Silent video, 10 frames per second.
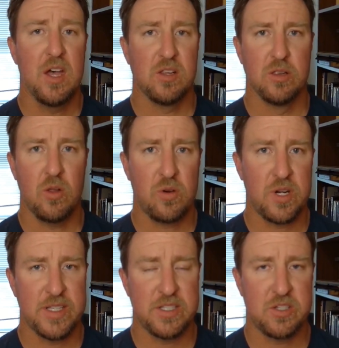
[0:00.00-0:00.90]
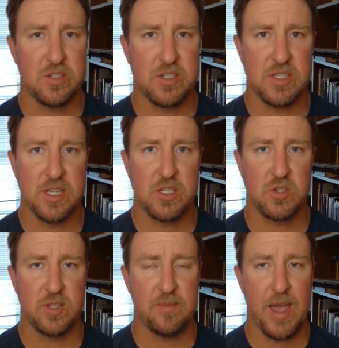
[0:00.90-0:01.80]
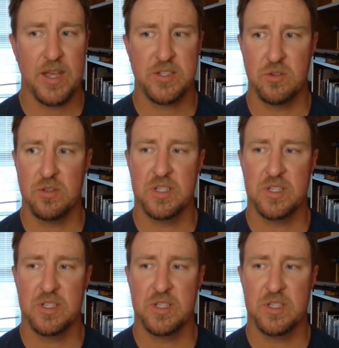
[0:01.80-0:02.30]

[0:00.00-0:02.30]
Lord is just essentially master.